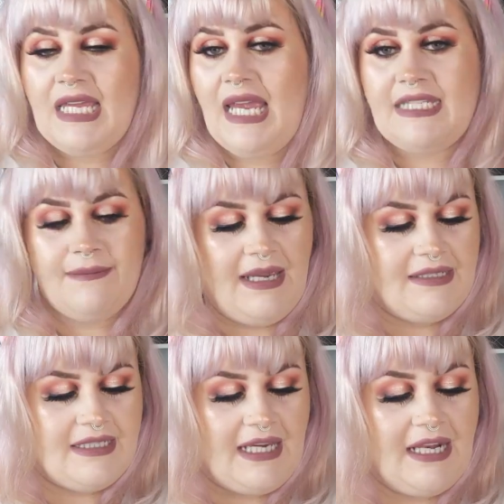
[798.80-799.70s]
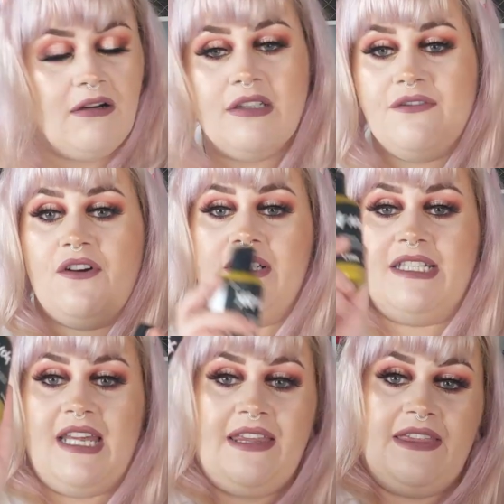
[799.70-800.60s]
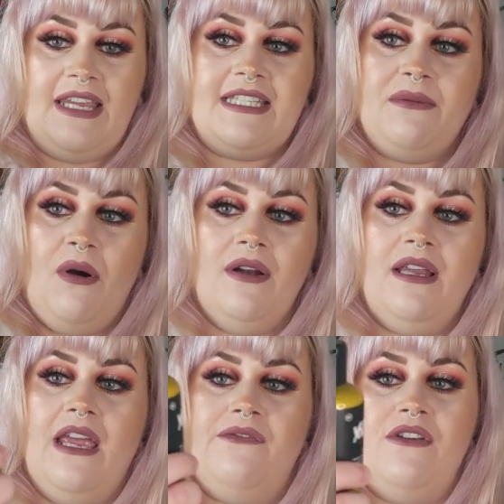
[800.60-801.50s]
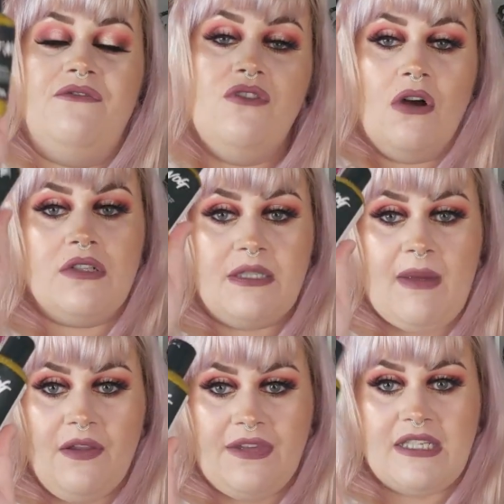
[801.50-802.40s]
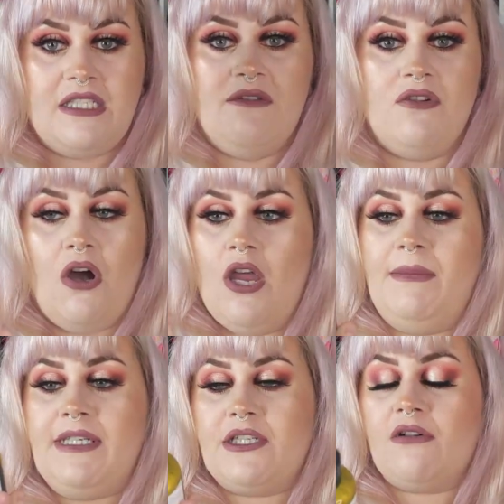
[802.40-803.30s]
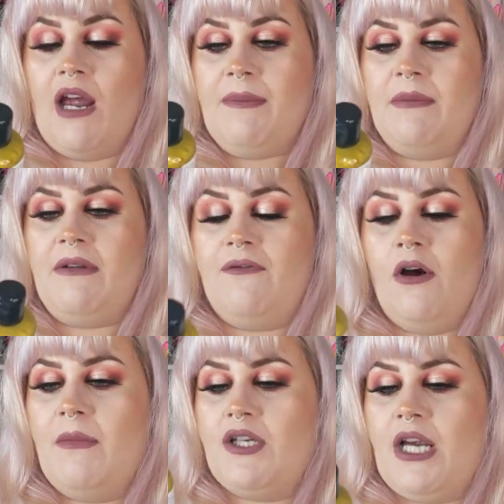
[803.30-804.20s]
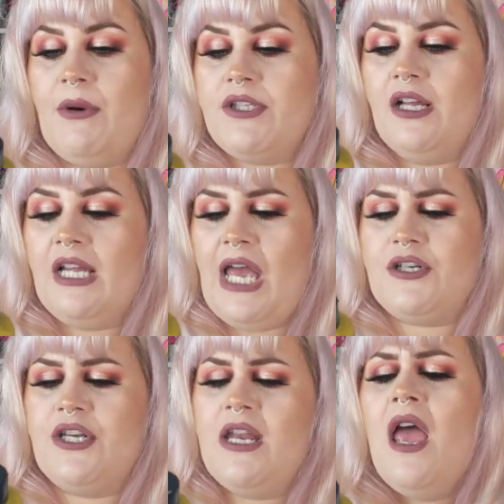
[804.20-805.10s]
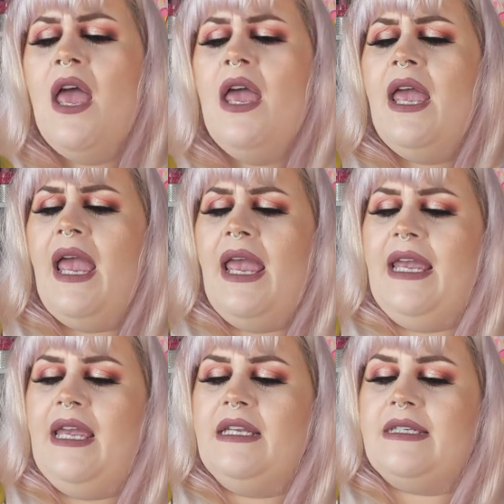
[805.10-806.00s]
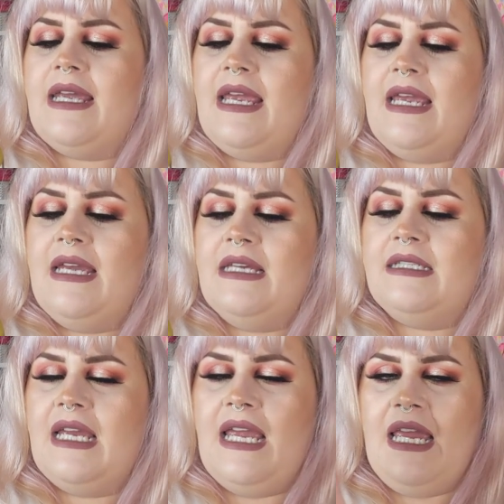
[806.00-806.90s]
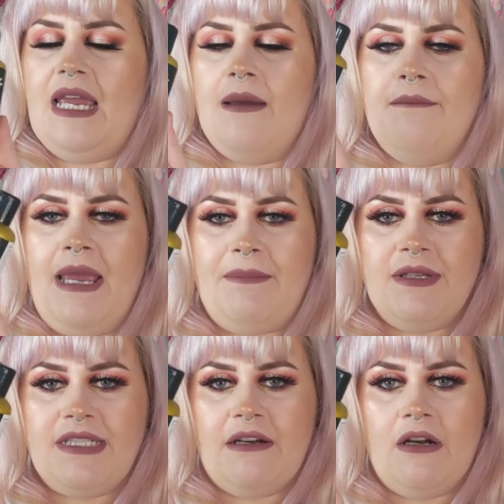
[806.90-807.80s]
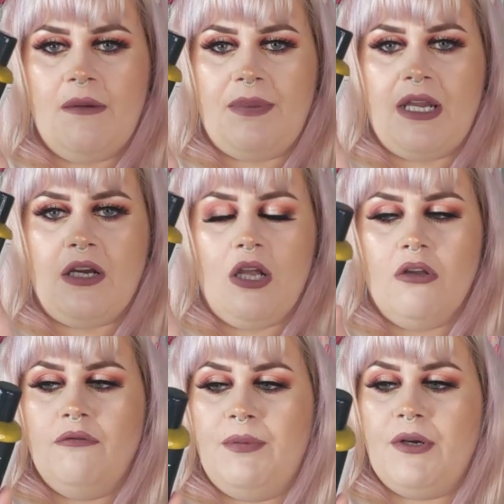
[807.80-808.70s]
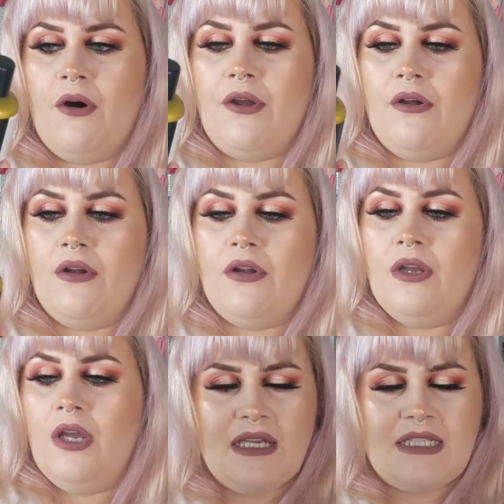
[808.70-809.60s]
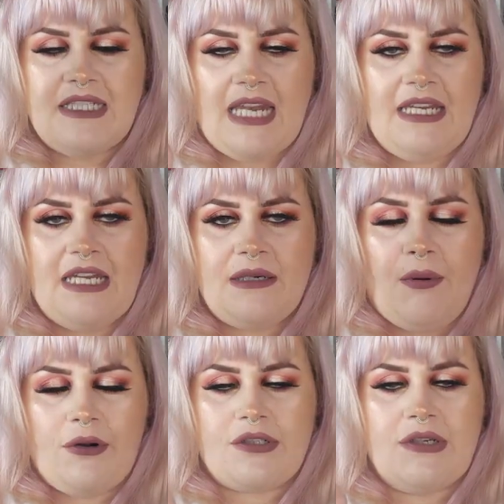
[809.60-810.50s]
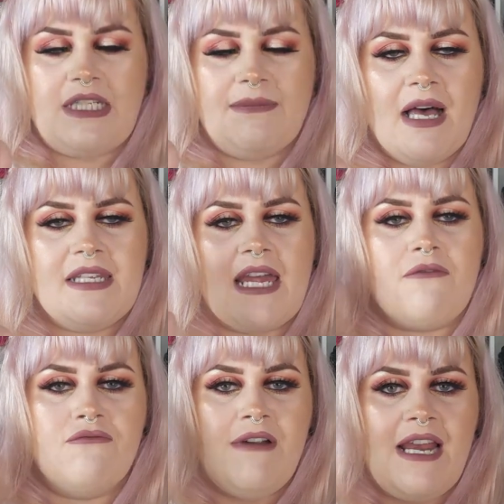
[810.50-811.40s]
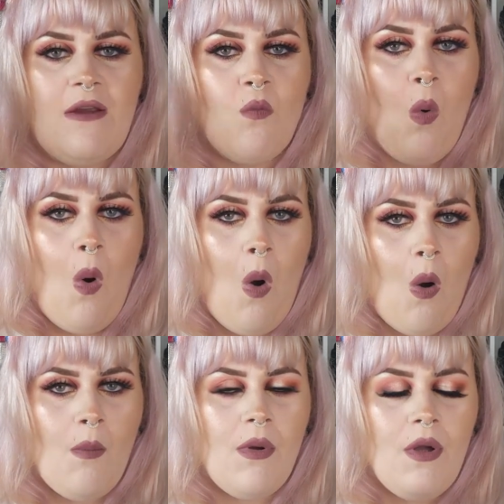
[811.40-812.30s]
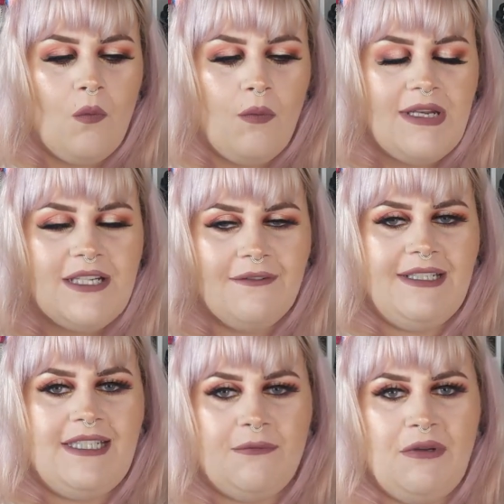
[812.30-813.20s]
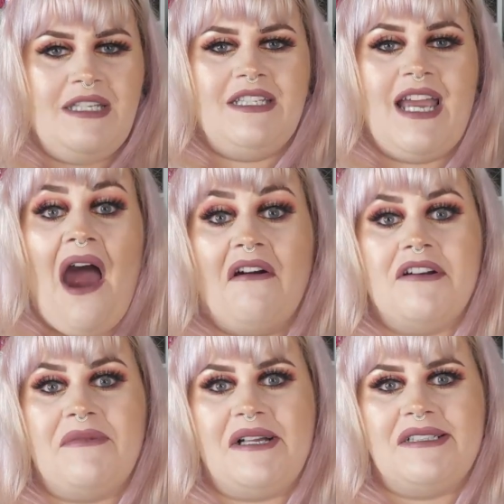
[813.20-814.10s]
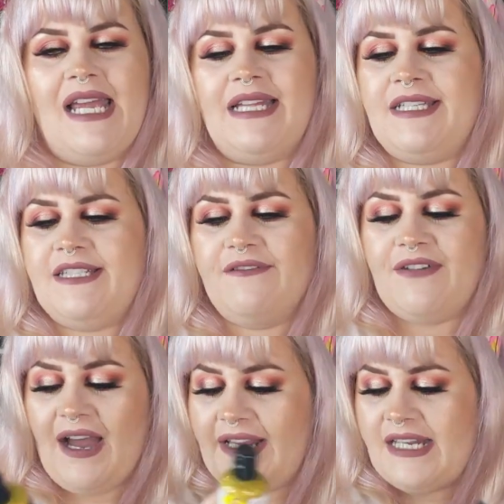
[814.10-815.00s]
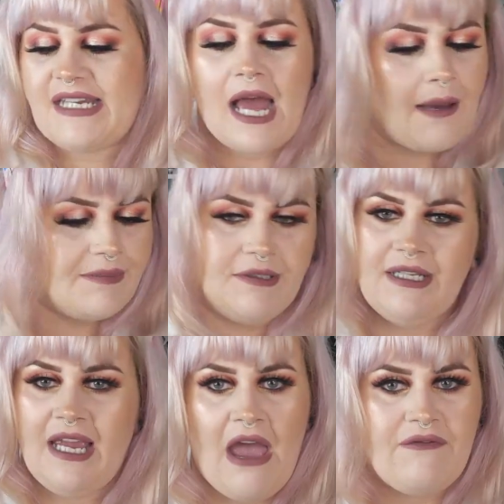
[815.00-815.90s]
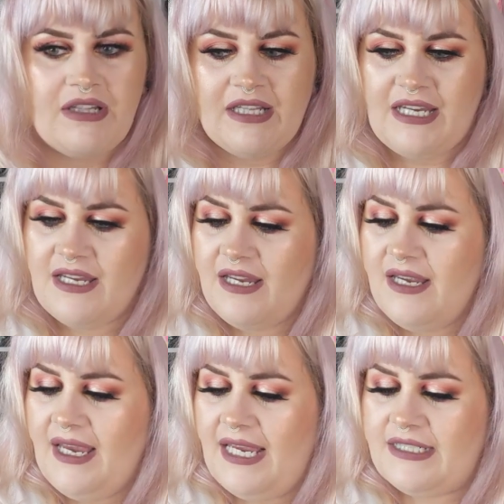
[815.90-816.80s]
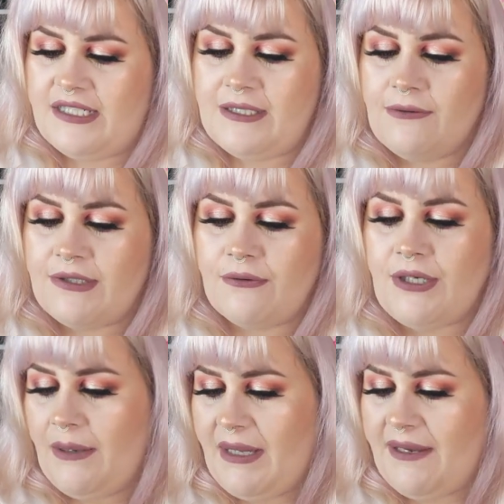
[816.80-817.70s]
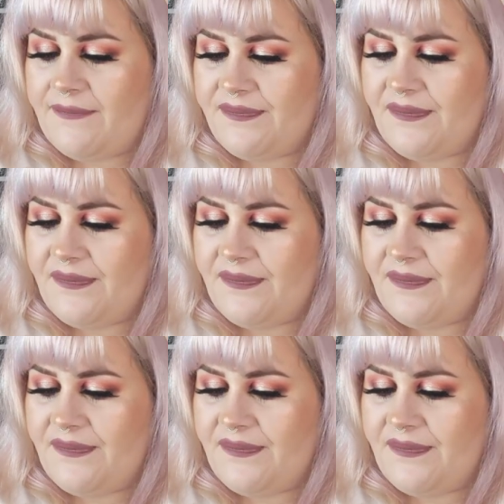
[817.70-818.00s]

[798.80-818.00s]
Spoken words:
It's amazing. And I also forgot to say that this one, if you've not smelt this and you've not heard me describe it before in my shower gel collection, it is a maple syrup and clove bud oil scented product. So it smells like really warm, wintry, sweet caramel. It's divine. It's absolutely heavenly. It's so, so yummy.